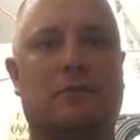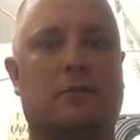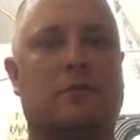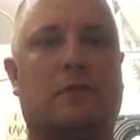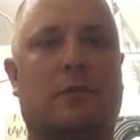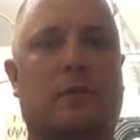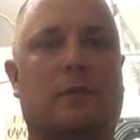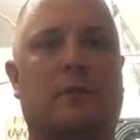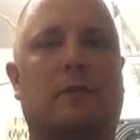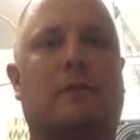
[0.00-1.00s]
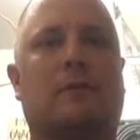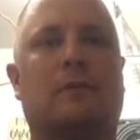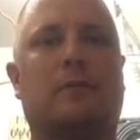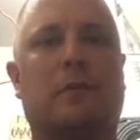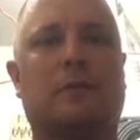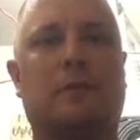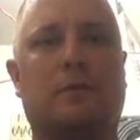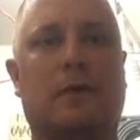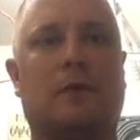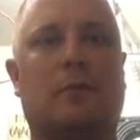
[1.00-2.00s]
just don't go in there. Wait for the
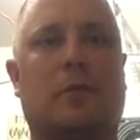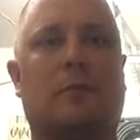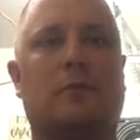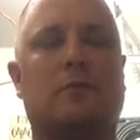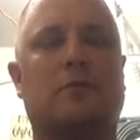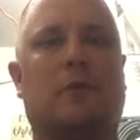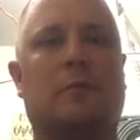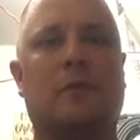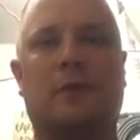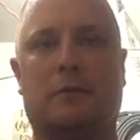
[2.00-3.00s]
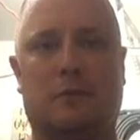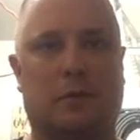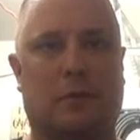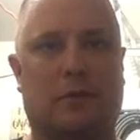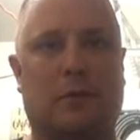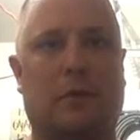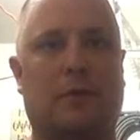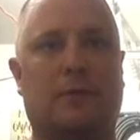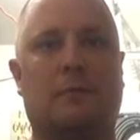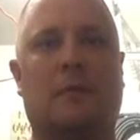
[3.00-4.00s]
fire department to show up. You've already
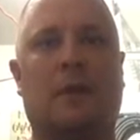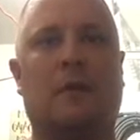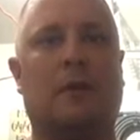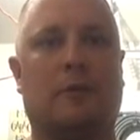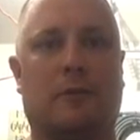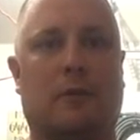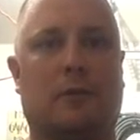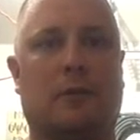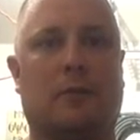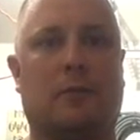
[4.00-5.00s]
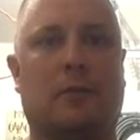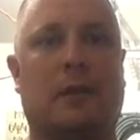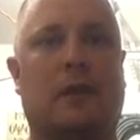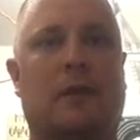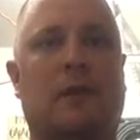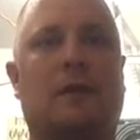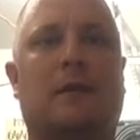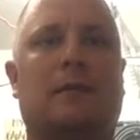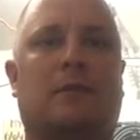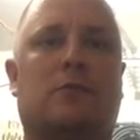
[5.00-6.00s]
called them, they're already on the way.
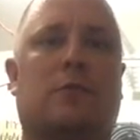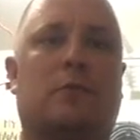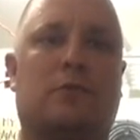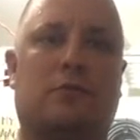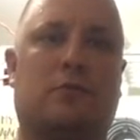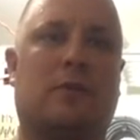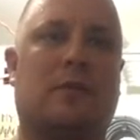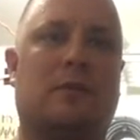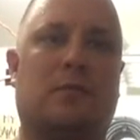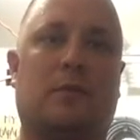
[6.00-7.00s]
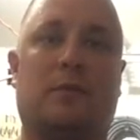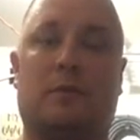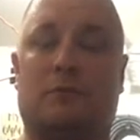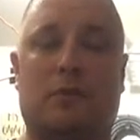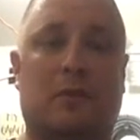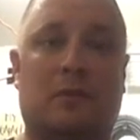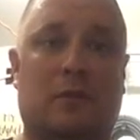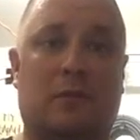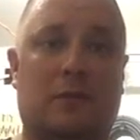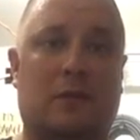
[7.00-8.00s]
This way when you run out of the building, you can
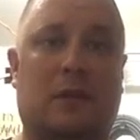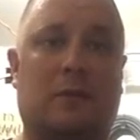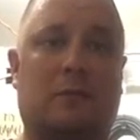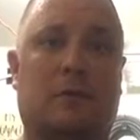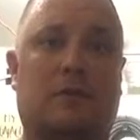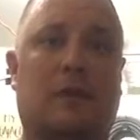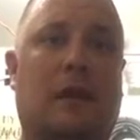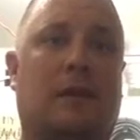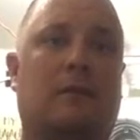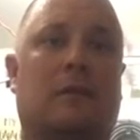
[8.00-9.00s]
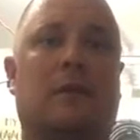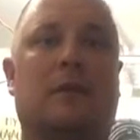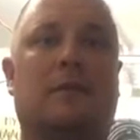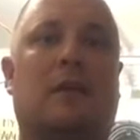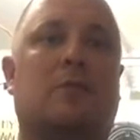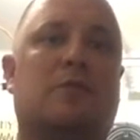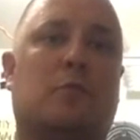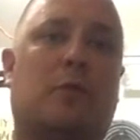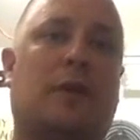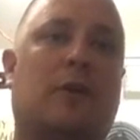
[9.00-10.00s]
tell them exactly where it's at. That's
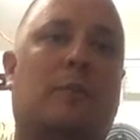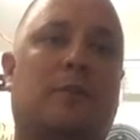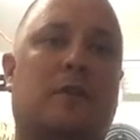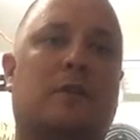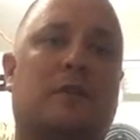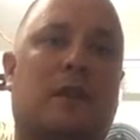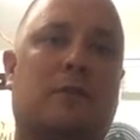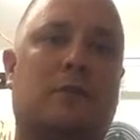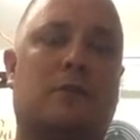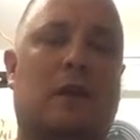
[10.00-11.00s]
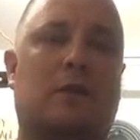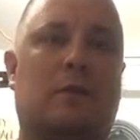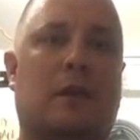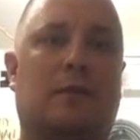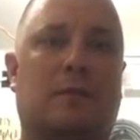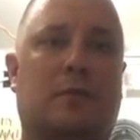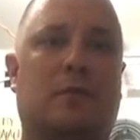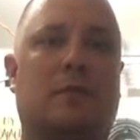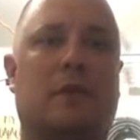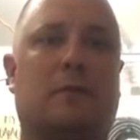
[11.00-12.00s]
more help than us having to drag you out of the
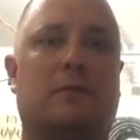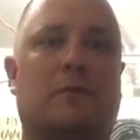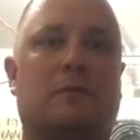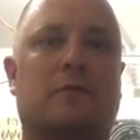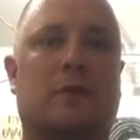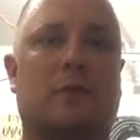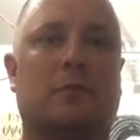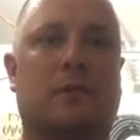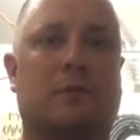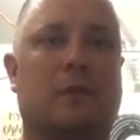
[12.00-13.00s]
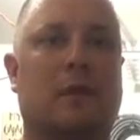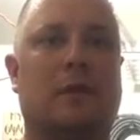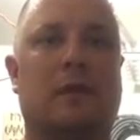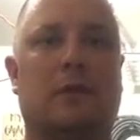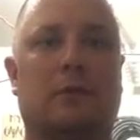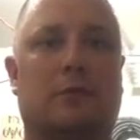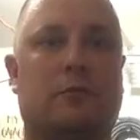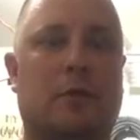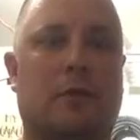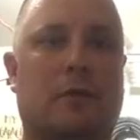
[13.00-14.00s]
building after you've succumbed to heat or
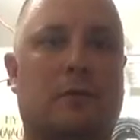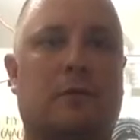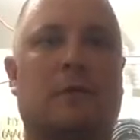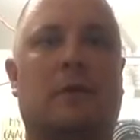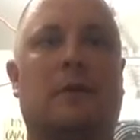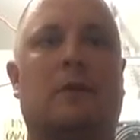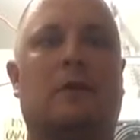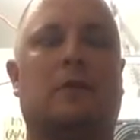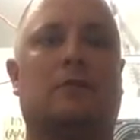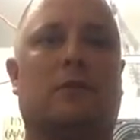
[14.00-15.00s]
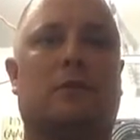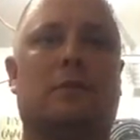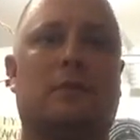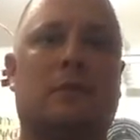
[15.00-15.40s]
smoke. So